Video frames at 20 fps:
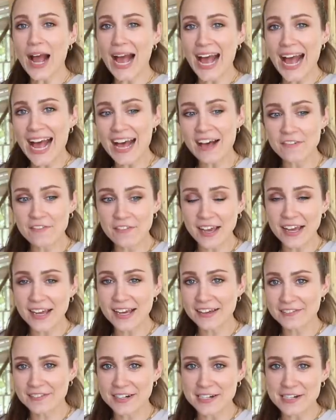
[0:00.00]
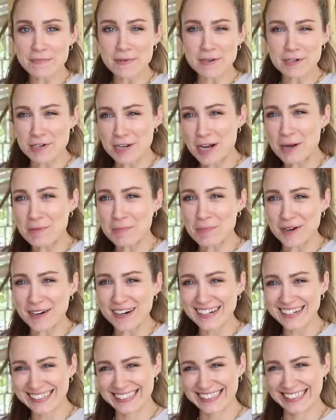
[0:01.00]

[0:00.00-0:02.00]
I have a very special helper